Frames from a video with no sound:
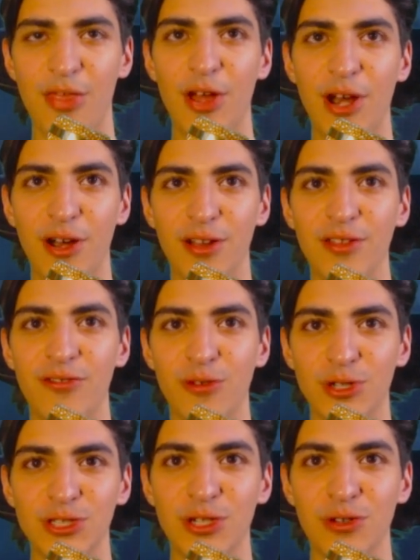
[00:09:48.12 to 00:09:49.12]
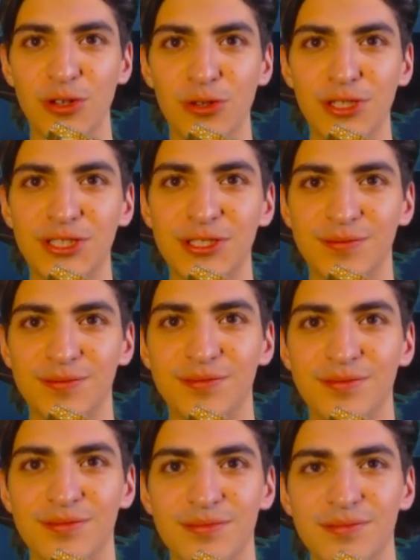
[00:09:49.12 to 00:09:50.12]
thought I heard the force choke noise.
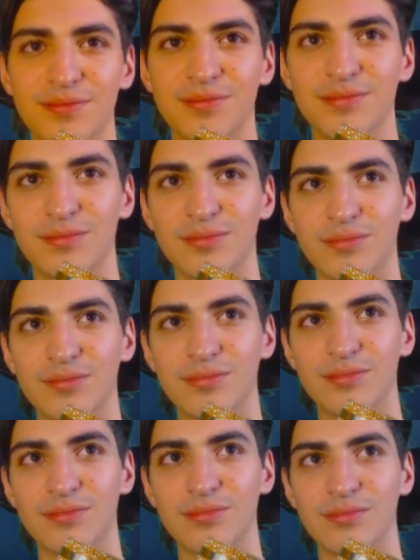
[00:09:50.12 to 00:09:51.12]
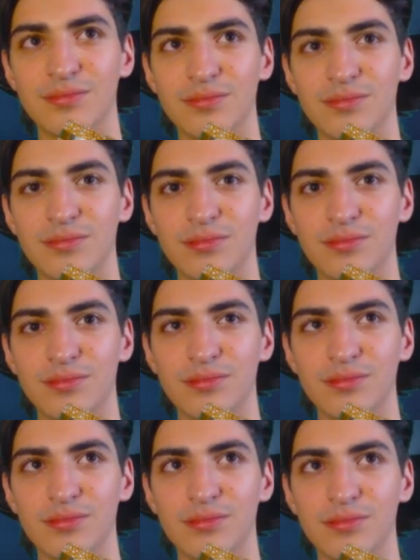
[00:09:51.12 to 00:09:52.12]
Shin,
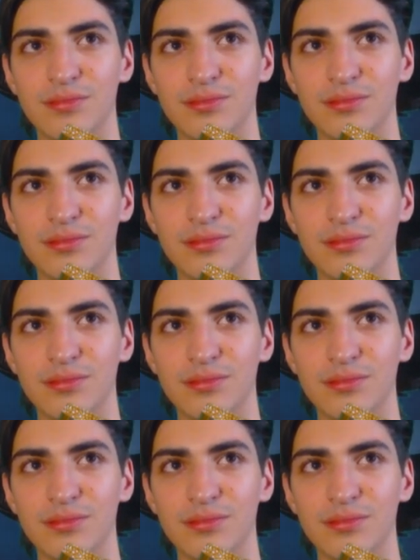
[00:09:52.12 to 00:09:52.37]
release her.